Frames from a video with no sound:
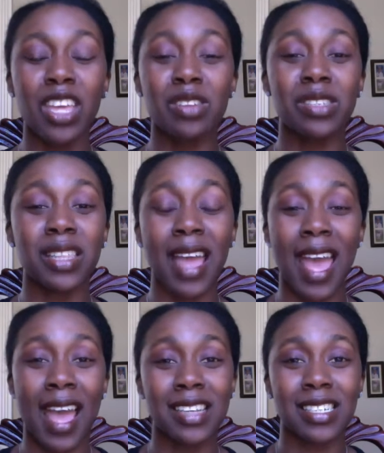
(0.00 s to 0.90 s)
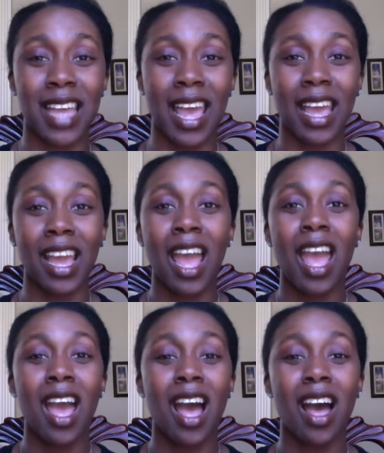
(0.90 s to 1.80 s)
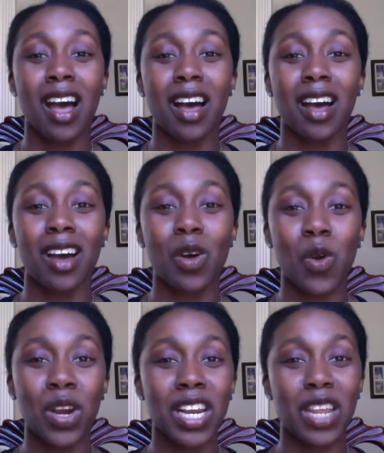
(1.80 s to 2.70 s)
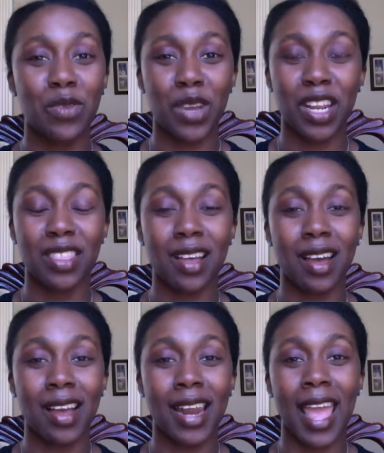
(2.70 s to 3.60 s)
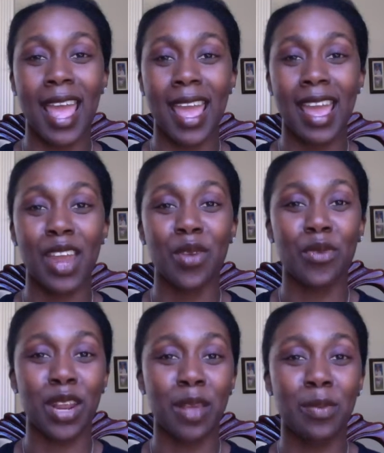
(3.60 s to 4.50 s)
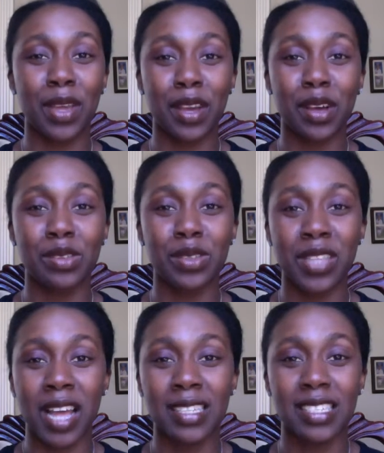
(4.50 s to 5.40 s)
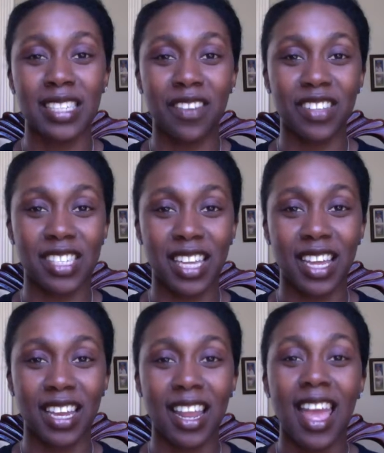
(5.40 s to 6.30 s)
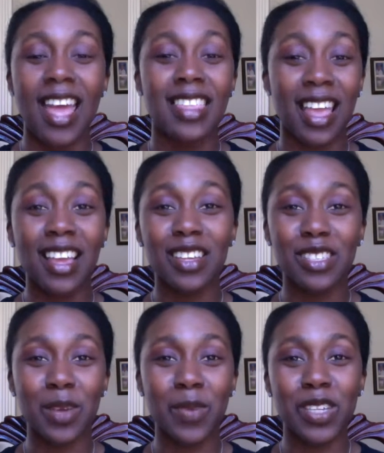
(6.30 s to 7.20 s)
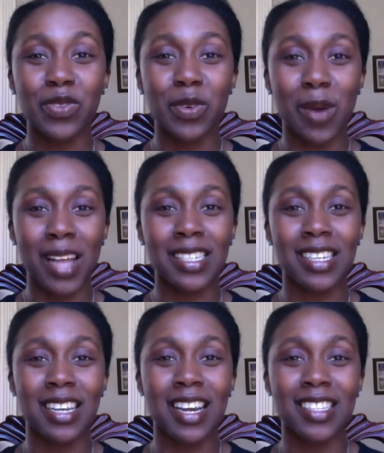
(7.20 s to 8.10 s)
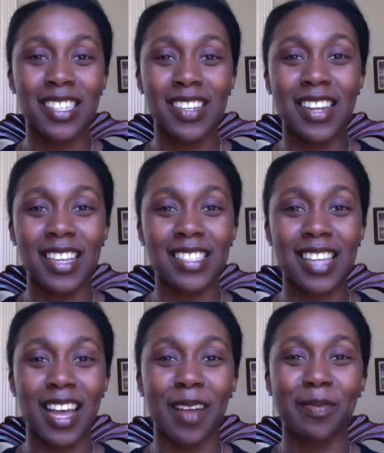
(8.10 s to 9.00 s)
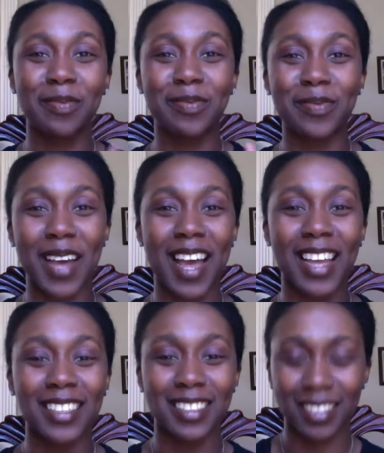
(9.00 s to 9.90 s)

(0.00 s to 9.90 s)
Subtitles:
using the hashtag quarterly readathon and reading bingo 2017. Thank you so much for watching. Until next time, bye.